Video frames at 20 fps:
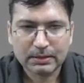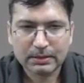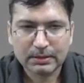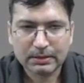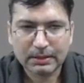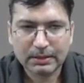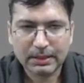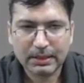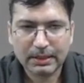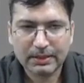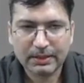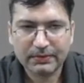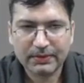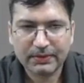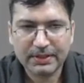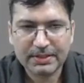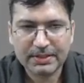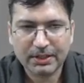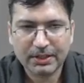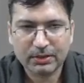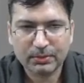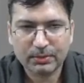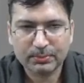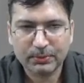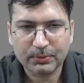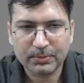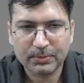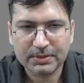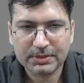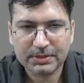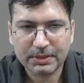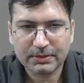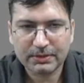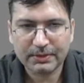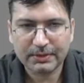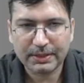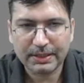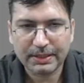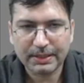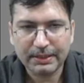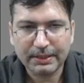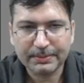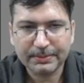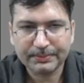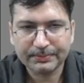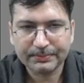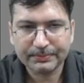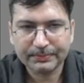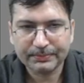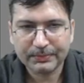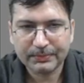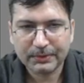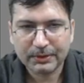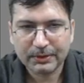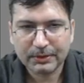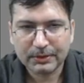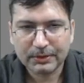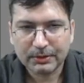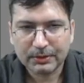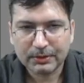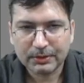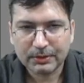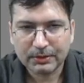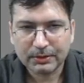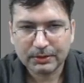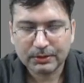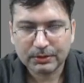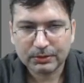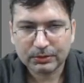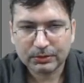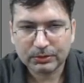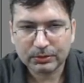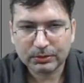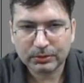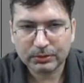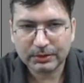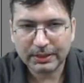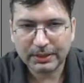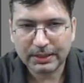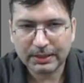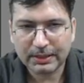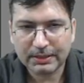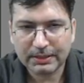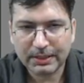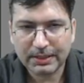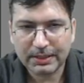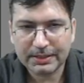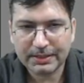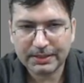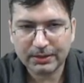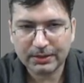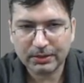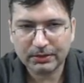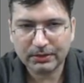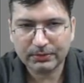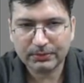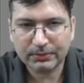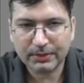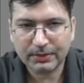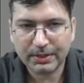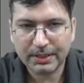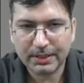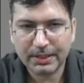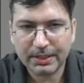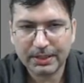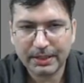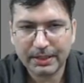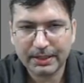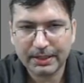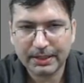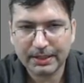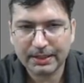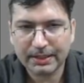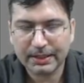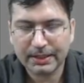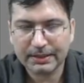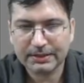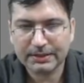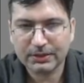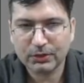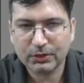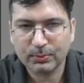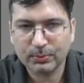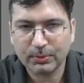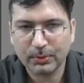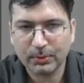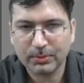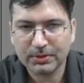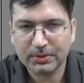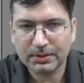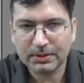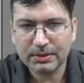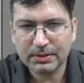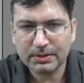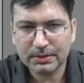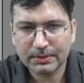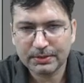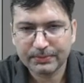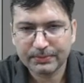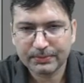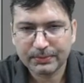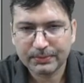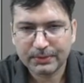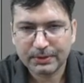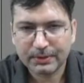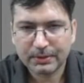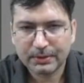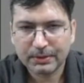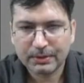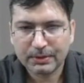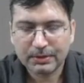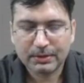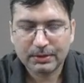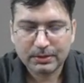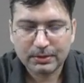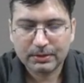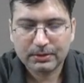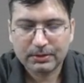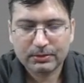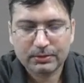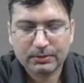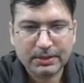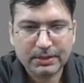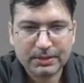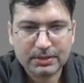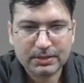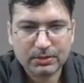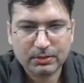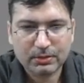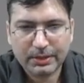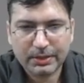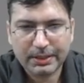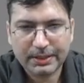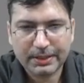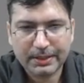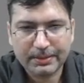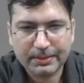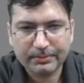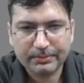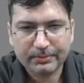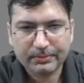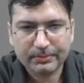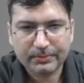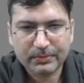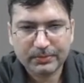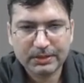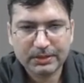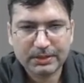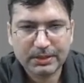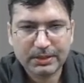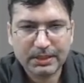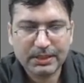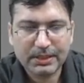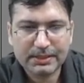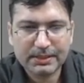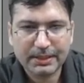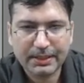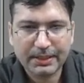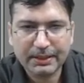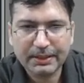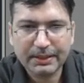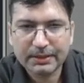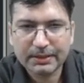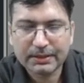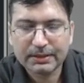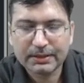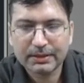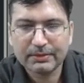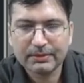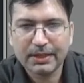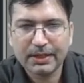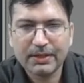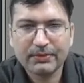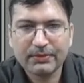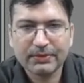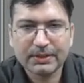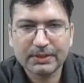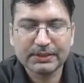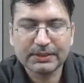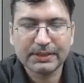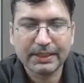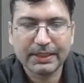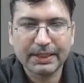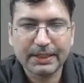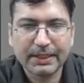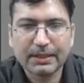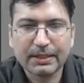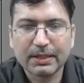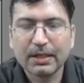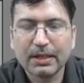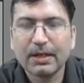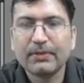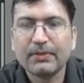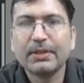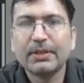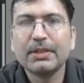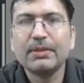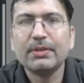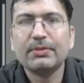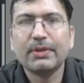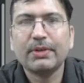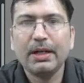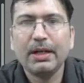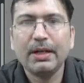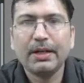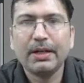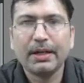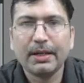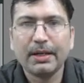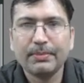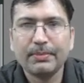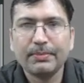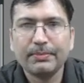there are different set of permissions we get. So there are three set of read, write and execute permissions. Let's look at them. The three set, the very first set after the file type,